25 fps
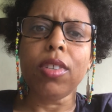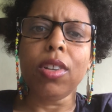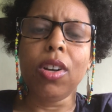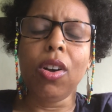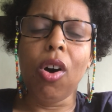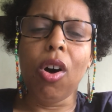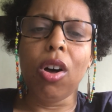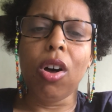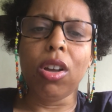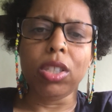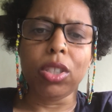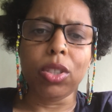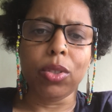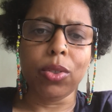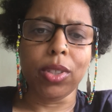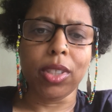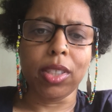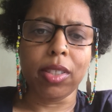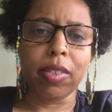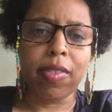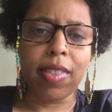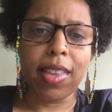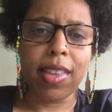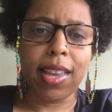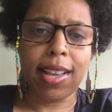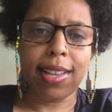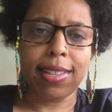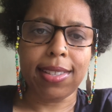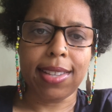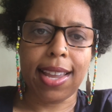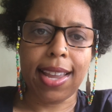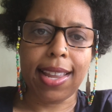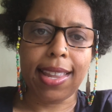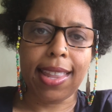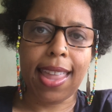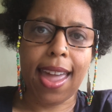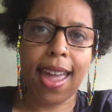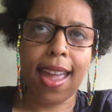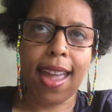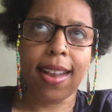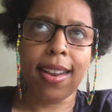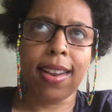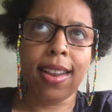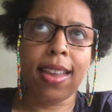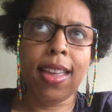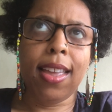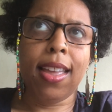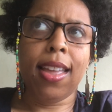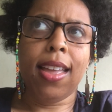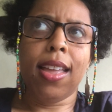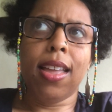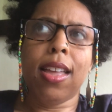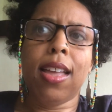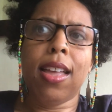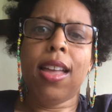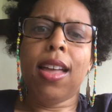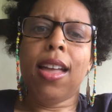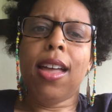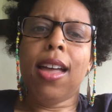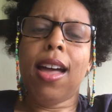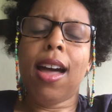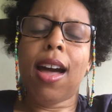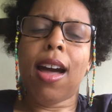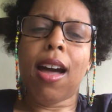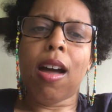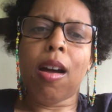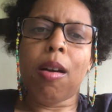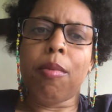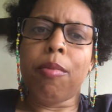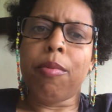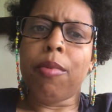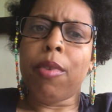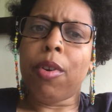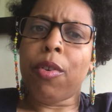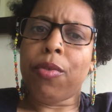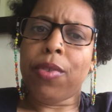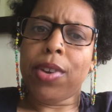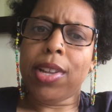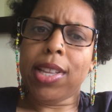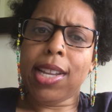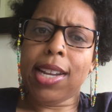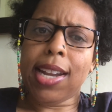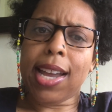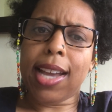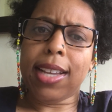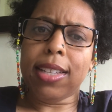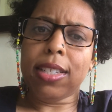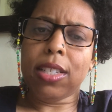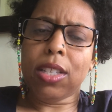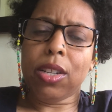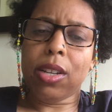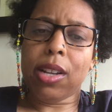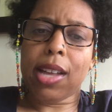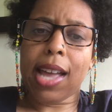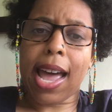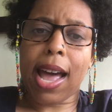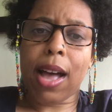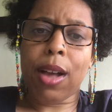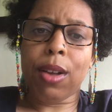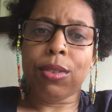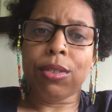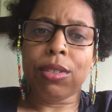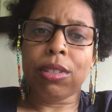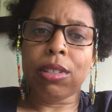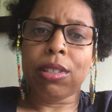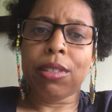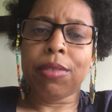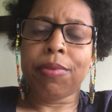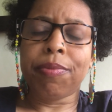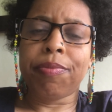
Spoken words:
all sorts of things like that. A really nice little house,